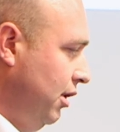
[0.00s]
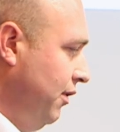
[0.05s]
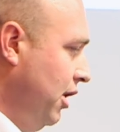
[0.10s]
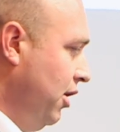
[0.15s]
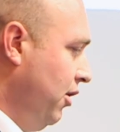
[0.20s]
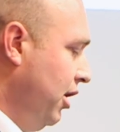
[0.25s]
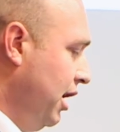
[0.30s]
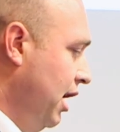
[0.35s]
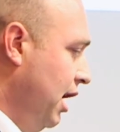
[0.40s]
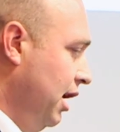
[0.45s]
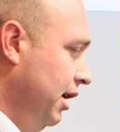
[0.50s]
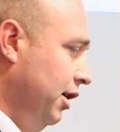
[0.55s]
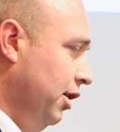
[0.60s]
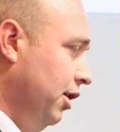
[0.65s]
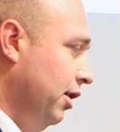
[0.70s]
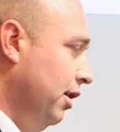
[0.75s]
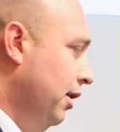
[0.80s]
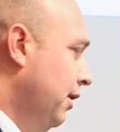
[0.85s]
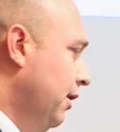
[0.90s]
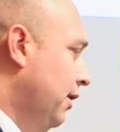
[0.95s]
of how I got
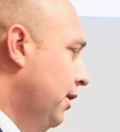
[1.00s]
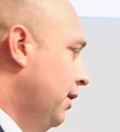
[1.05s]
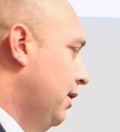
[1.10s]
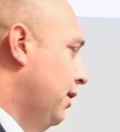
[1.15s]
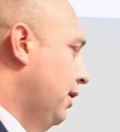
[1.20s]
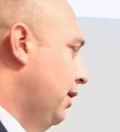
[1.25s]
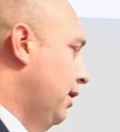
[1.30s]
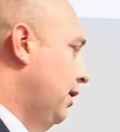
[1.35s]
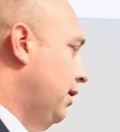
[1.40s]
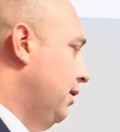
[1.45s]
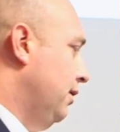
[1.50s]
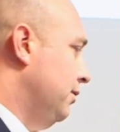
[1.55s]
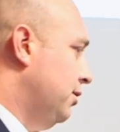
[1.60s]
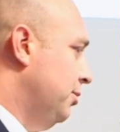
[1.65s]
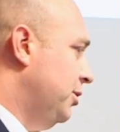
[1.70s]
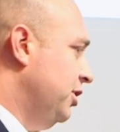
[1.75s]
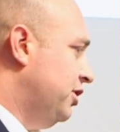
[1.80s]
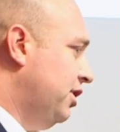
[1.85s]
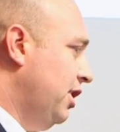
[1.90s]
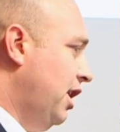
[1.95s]
here to
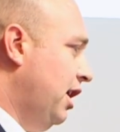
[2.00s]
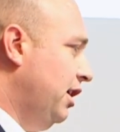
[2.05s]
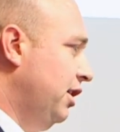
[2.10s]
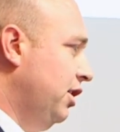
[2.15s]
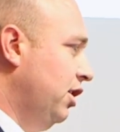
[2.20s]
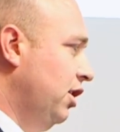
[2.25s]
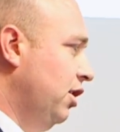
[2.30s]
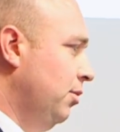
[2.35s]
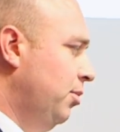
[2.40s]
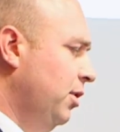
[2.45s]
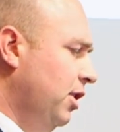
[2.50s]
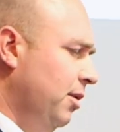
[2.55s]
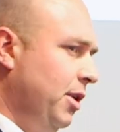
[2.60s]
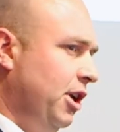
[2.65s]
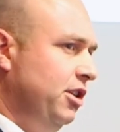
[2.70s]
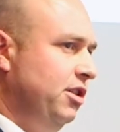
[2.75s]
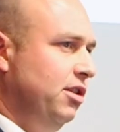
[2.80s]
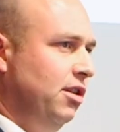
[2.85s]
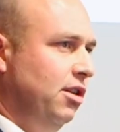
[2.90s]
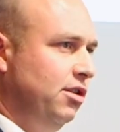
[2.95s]
be standing here, but I
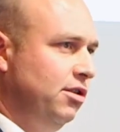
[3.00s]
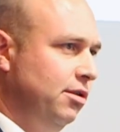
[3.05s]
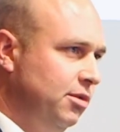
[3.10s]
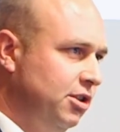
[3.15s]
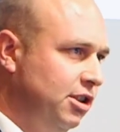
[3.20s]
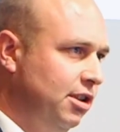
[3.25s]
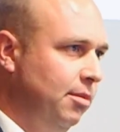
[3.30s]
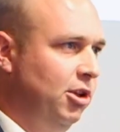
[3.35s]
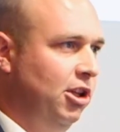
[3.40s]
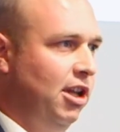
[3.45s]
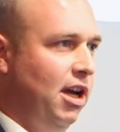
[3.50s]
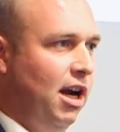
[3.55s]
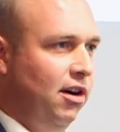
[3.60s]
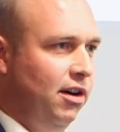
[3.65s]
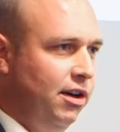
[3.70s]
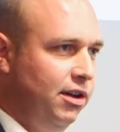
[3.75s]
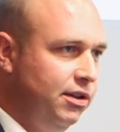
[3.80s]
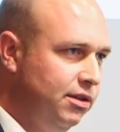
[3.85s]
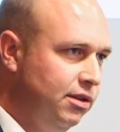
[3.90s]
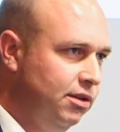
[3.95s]
bet you there's some
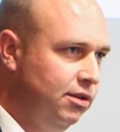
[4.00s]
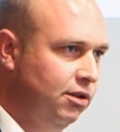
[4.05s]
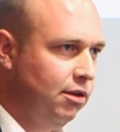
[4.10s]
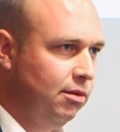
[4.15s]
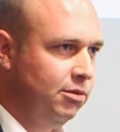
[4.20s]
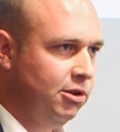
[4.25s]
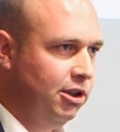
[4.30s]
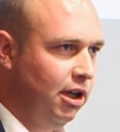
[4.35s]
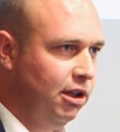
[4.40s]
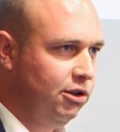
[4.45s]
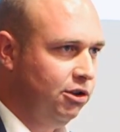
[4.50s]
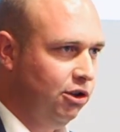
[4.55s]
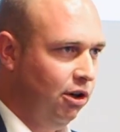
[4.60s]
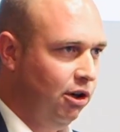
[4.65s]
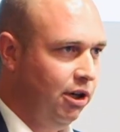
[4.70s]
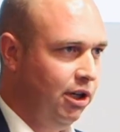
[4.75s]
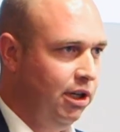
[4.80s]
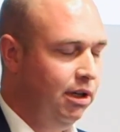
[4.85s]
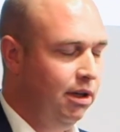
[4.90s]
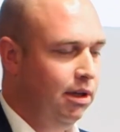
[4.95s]
similarities in terms of that
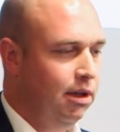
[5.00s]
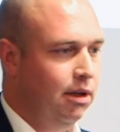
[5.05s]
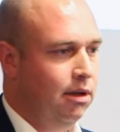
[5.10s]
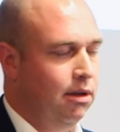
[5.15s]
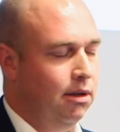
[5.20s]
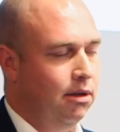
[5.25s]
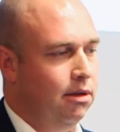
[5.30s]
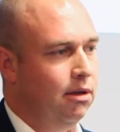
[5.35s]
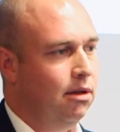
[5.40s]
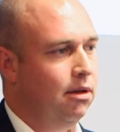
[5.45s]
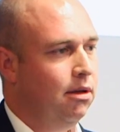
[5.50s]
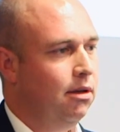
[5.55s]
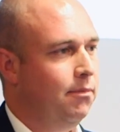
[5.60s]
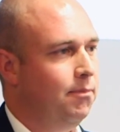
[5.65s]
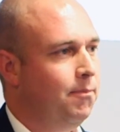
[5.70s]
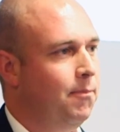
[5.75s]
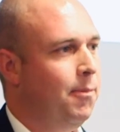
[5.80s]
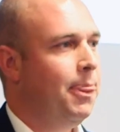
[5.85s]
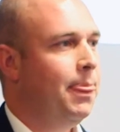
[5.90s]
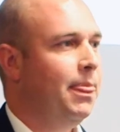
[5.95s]
journey
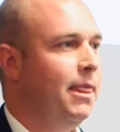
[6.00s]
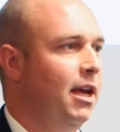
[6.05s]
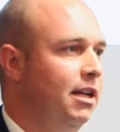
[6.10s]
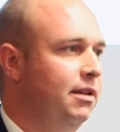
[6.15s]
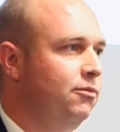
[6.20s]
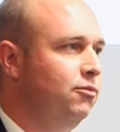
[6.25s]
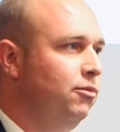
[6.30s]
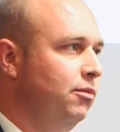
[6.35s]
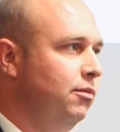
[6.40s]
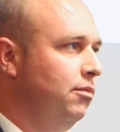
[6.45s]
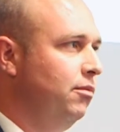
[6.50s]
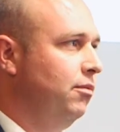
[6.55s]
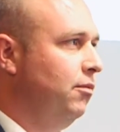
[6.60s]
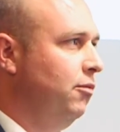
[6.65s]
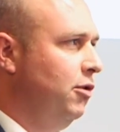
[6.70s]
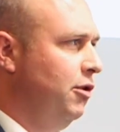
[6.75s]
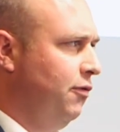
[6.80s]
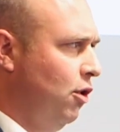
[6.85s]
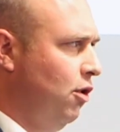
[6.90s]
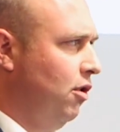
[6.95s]
that
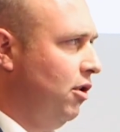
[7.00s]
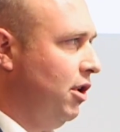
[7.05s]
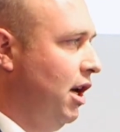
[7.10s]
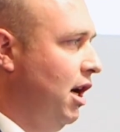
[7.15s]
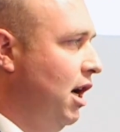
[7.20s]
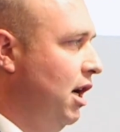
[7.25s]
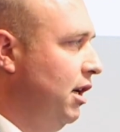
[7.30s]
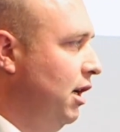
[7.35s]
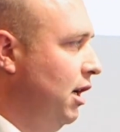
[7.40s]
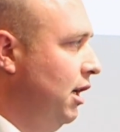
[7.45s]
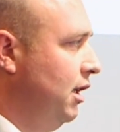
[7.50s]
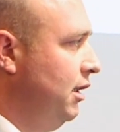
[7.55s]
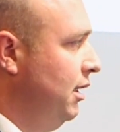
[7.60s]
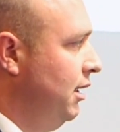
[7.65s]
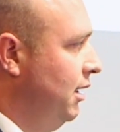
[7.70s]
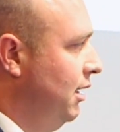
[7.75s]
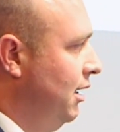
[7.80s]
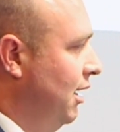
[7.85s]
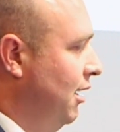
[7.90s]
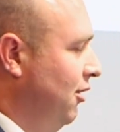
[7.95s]
we've all gone on.
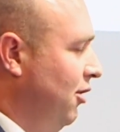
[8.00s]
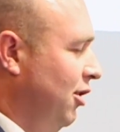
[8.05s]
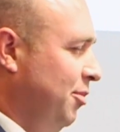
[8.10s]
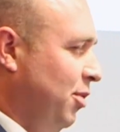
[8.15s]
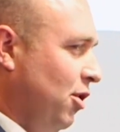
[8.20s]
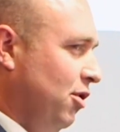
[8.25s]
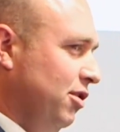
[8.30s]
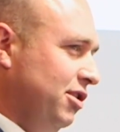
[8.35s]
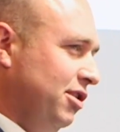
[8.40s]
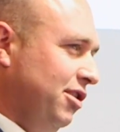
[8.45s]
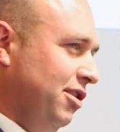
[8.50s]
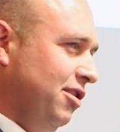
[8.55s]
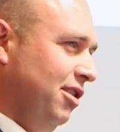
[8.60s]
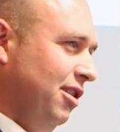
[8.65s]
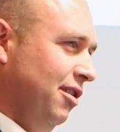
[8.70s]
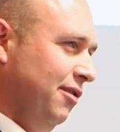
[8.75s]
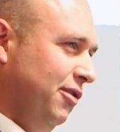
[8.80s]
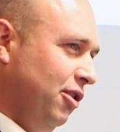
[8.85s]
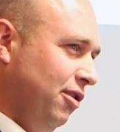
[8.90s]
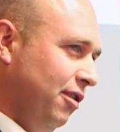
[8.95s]
And I'd pose to you
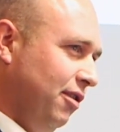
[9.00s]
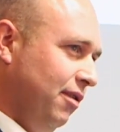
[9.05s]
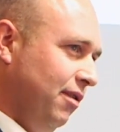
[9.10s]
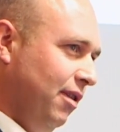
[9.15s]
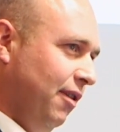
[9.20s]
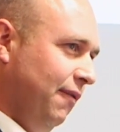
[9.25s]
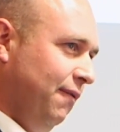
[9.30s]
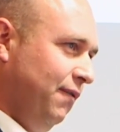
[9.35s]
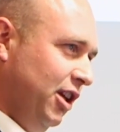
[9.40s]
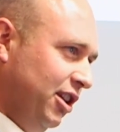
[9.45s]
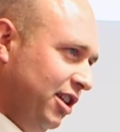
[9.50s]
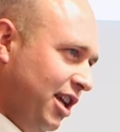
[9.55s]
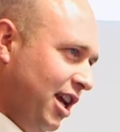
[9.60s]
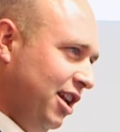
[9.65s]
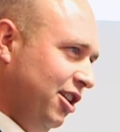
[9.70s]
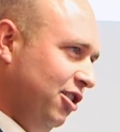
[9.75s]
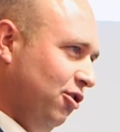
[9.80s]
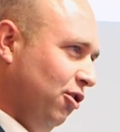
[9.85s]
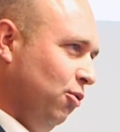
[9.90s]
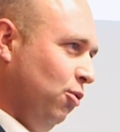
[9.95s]
that if you're
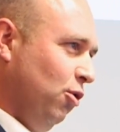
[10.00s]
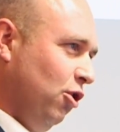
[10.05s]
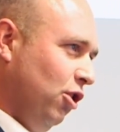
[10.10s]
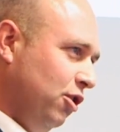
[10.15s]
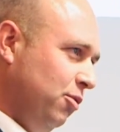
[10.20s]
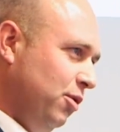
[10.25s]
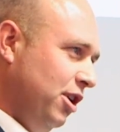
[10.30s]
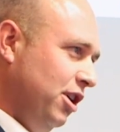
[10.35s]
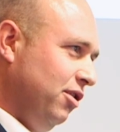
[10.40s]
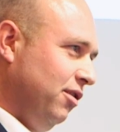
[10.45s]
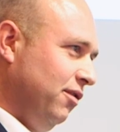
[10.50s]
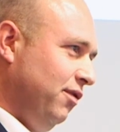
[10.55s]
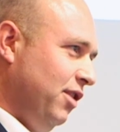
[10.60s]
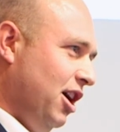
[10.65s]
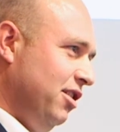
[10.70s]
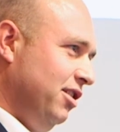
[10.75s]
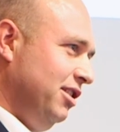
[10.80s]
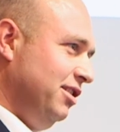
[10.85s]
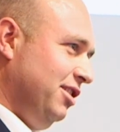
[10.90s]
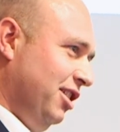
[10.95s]
affiliated or work with or
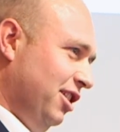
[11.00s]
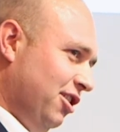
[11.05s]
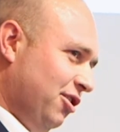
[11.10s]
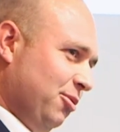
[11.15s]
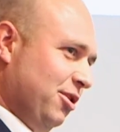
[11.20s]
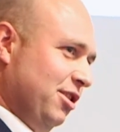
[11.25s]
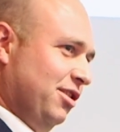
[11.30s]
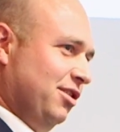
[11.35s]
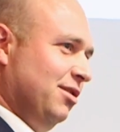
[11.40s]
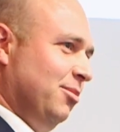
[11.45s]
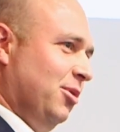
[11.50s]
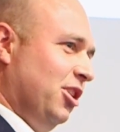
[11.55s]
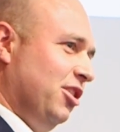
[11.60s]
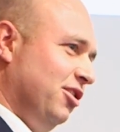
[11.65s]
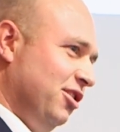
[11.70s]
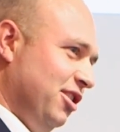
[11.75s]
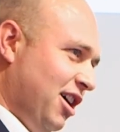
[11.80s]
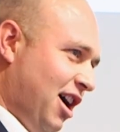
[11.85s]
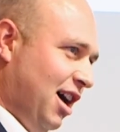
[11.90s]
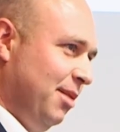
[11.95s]
volunteer with some other
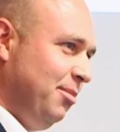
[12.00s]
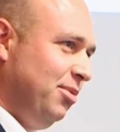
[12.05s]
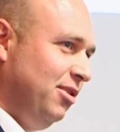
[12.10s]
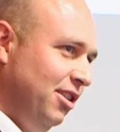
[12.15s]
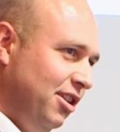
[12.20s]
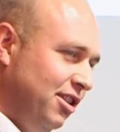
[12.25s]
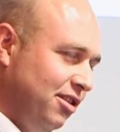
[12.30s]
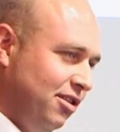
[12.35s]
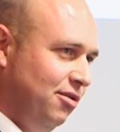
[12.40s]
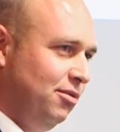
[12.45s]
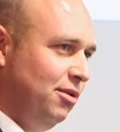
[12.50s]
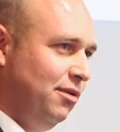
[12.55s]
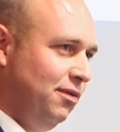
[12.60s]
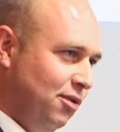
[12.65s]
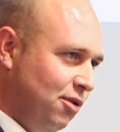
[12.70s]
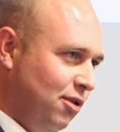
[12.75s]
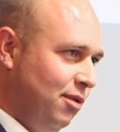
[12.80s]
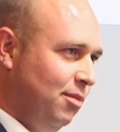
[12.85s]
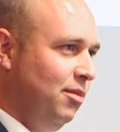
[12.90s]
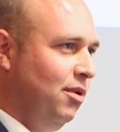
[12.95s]
non-political
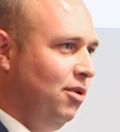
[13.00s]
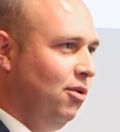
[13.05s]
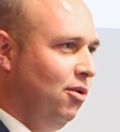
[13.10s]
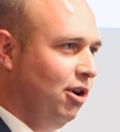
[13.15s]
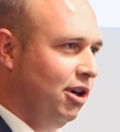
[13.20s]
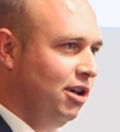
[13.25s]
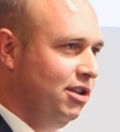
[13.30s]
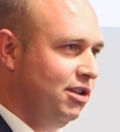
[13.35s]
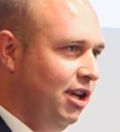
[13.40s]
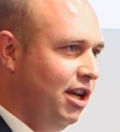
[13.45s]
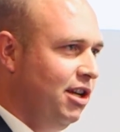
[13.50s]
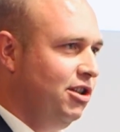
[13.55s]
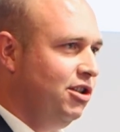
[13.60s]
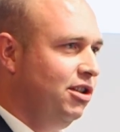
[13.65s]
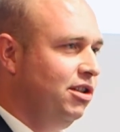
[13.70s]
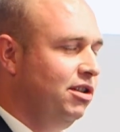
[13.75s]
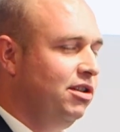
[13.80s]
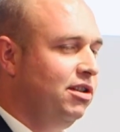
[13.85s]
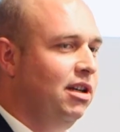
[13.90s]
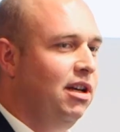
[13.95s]
reform
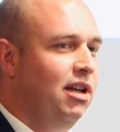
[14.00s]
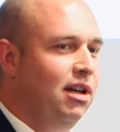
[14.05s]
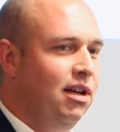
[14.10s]
organizations,